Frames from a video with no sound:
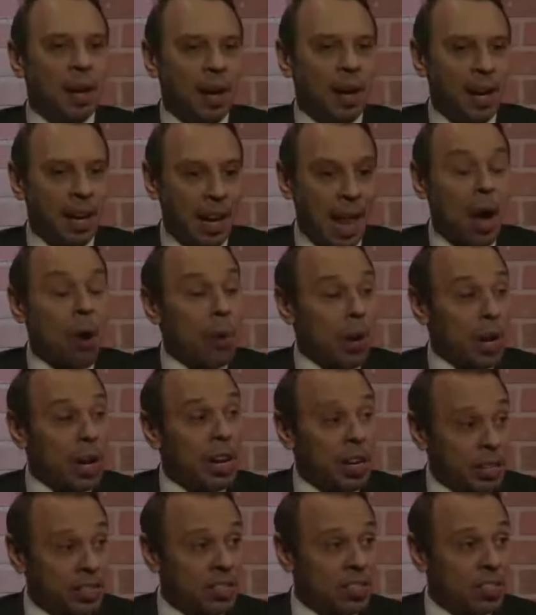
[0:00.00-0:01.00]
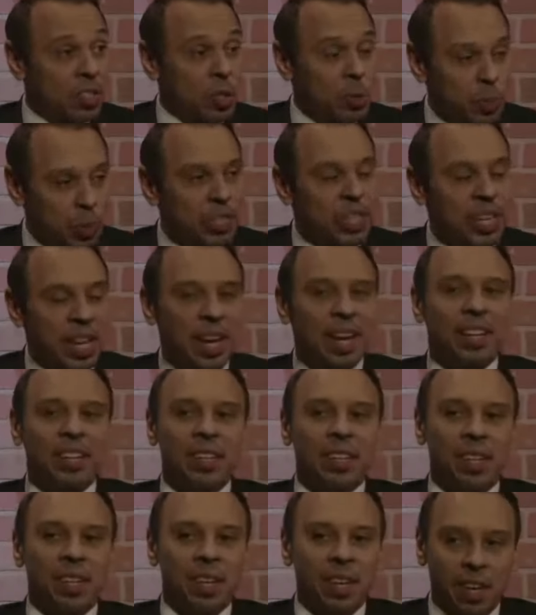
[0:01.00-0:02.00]
allow us to protect
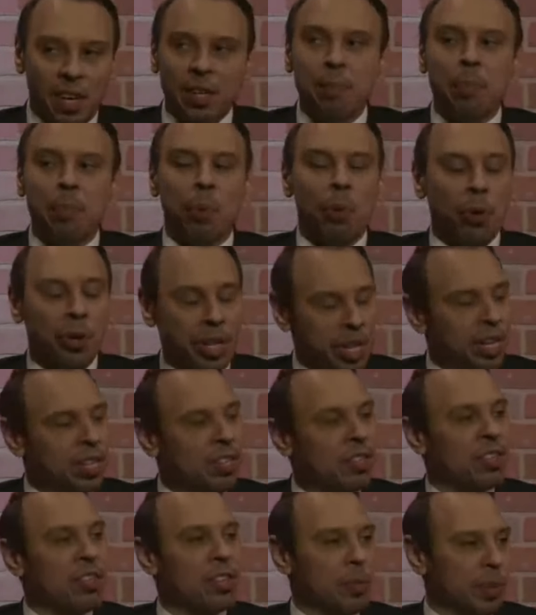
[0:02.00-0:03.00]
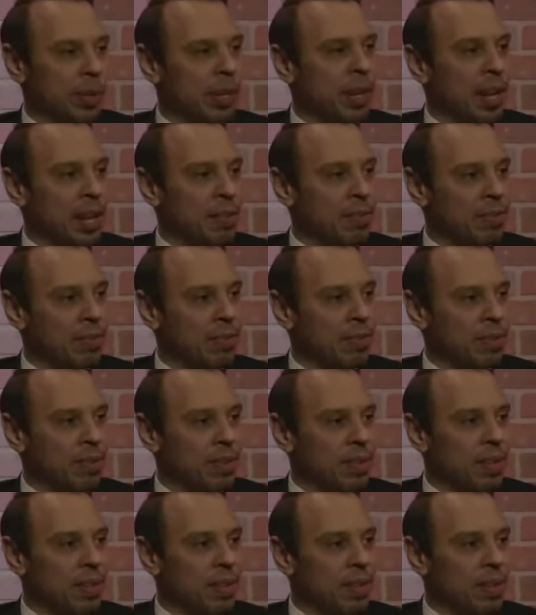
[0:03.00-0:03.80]
unborn, innocent human life.